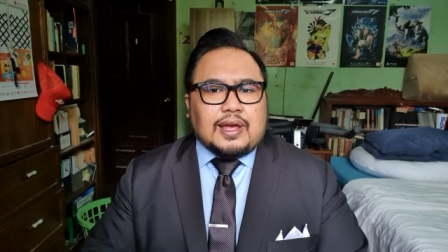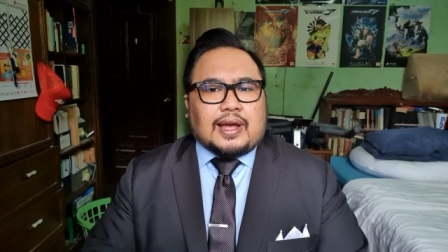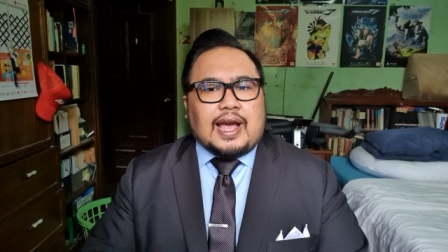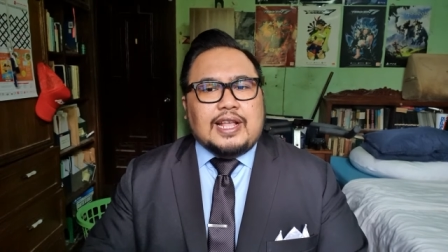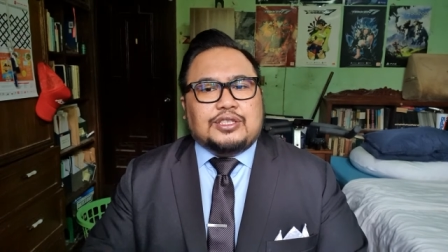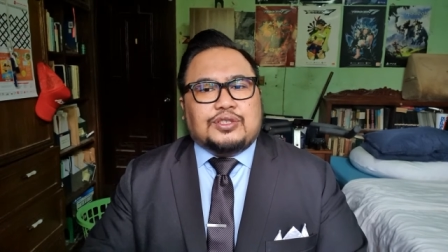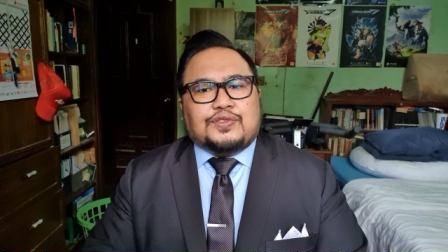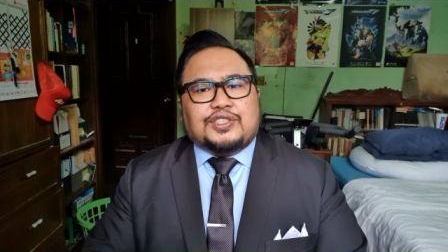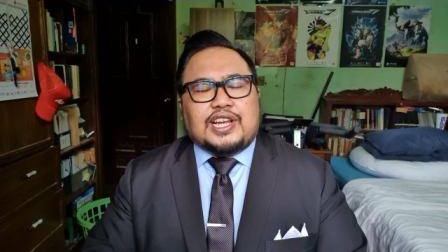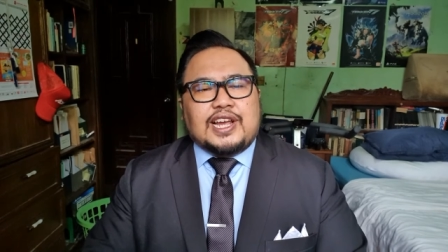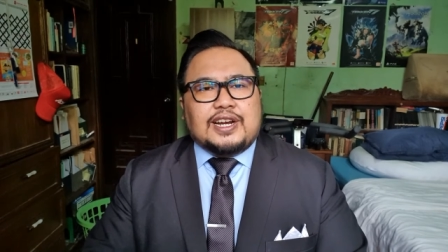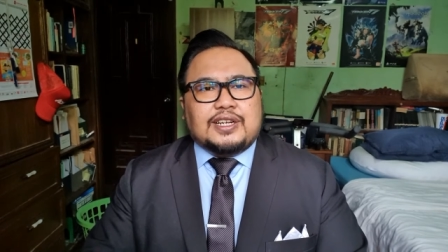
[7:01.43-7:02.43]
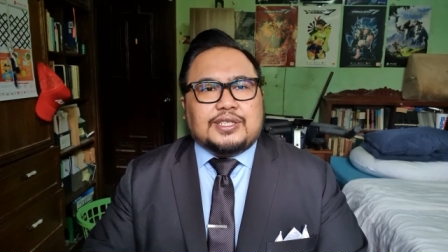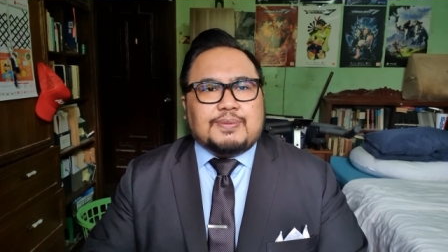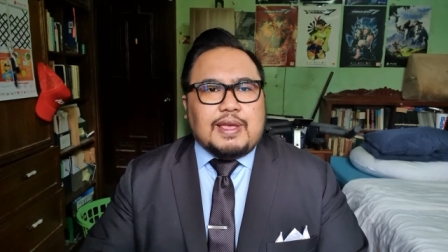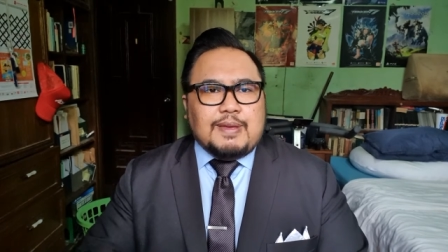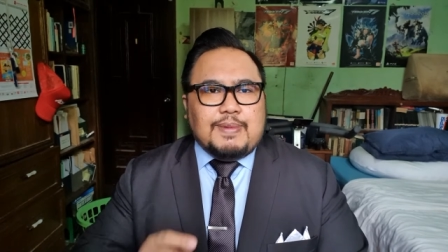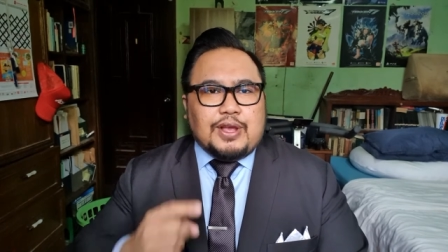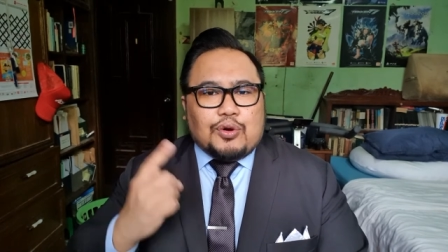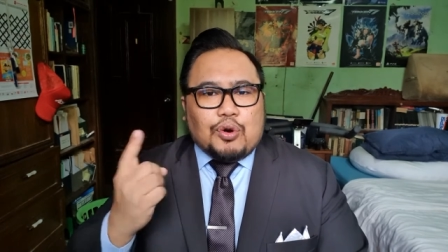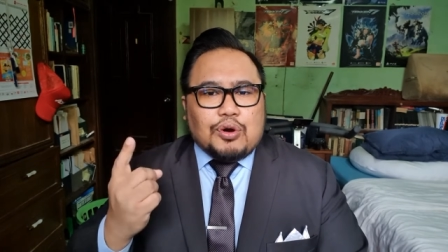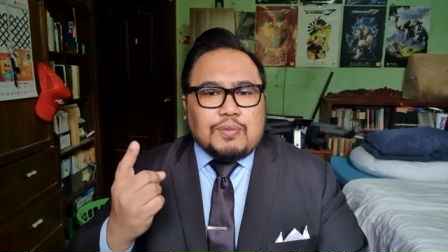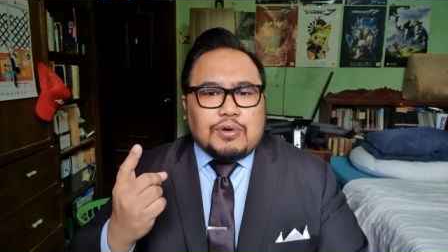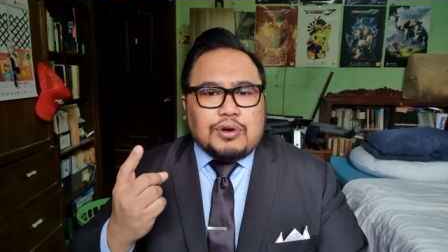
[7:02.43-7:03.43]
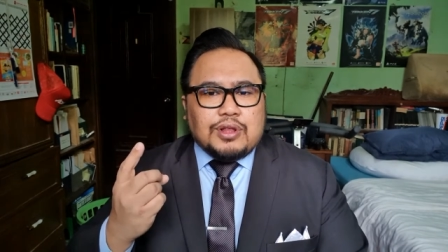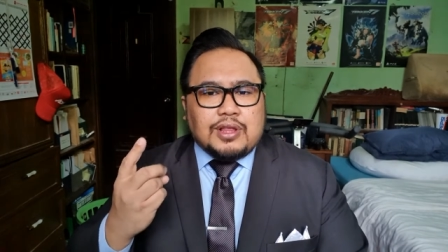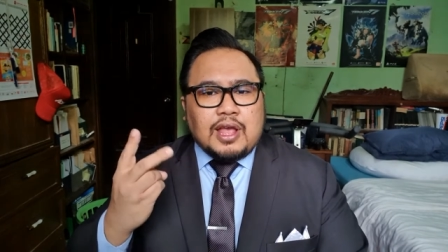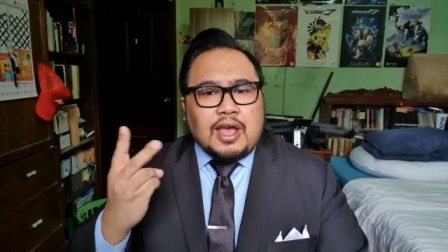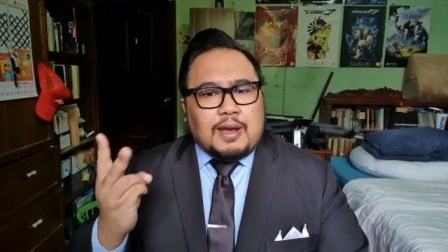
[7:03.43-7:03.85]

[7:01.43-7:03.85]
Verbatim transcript: the kinds of shares may be common,